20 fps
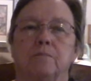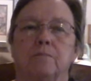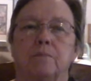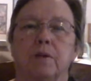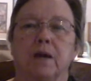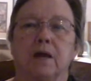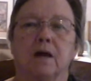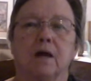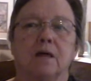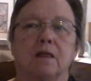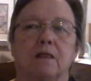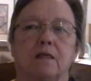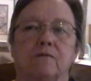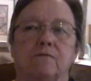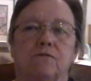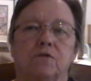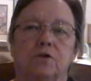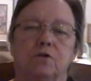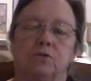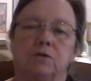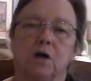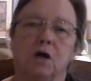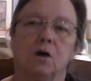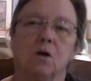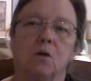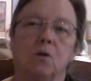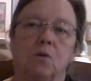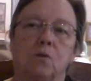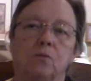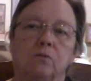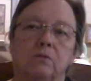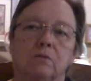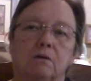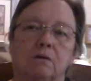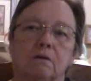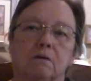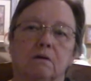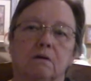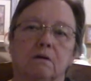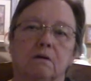because if you don't,
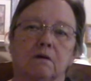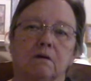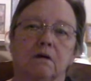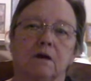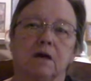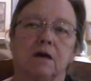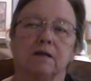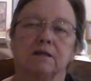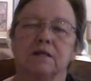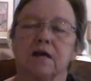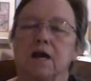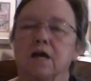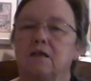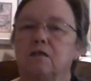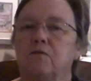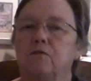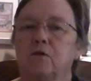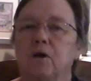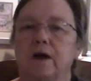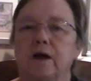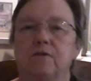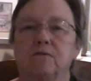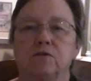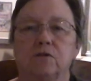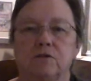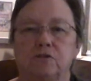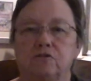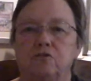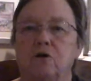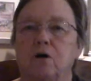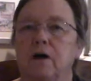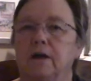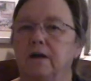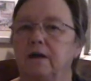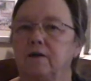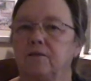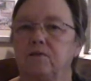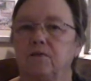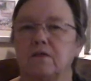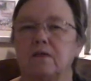it takes forever to try to
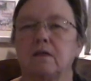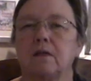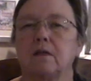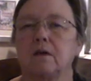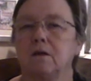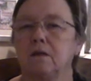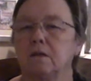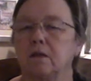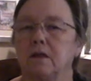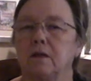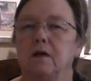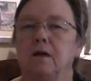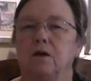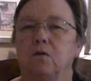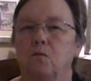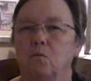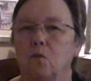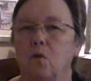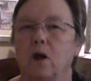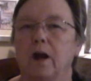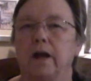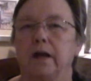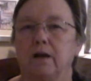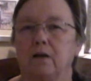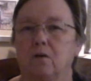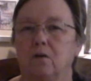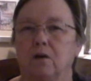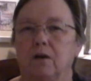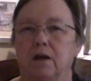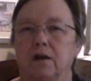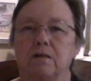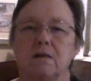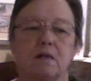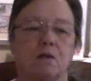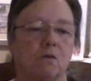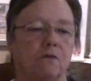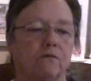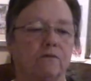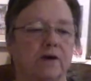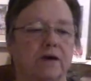get the seasoning right on it.
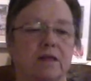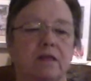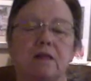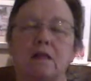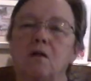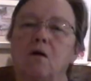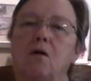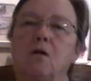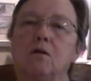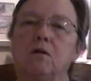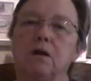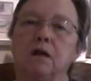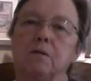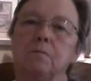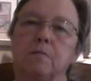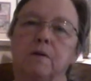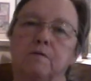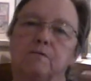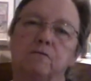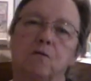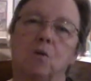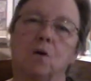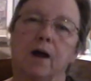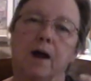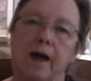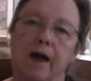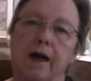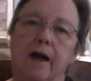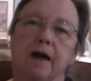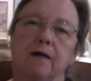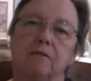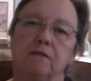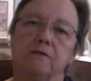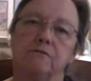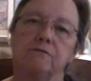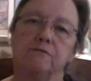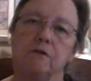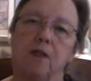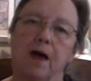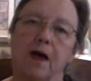So if I salt it before I add
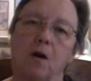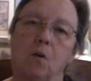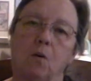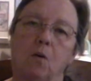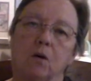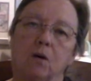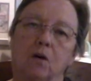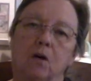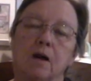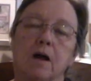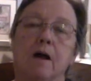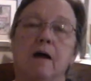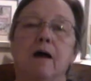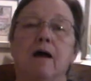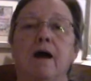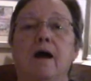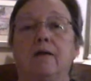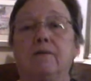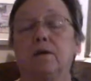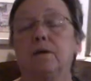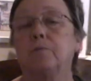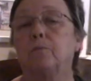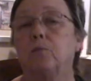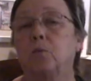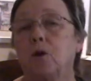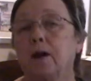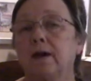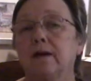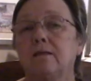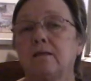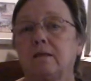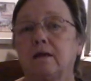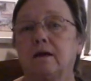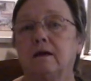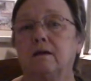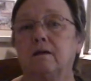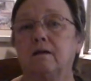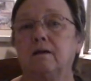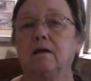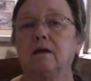the flour and then braise
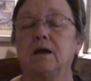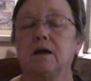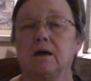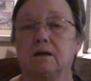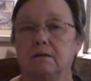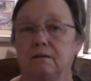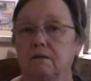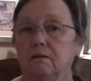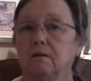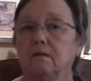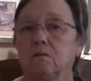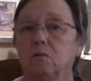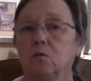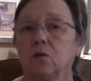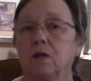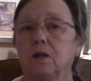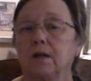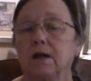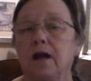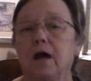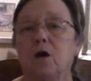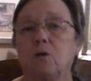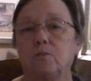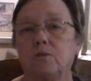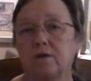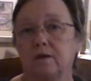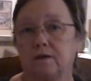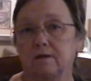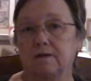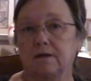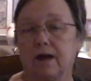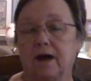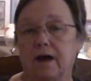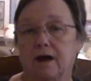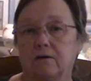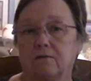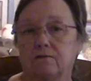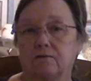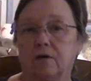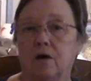it, it really helps it to
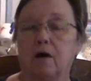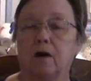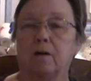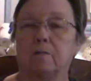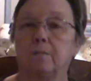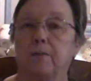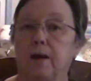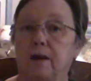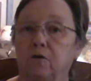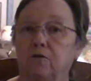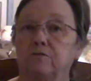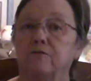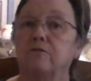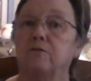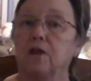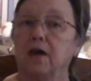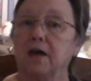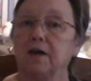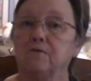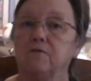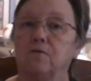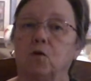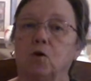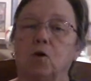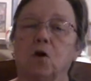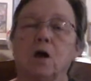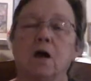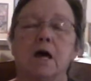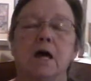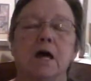have a better flavor.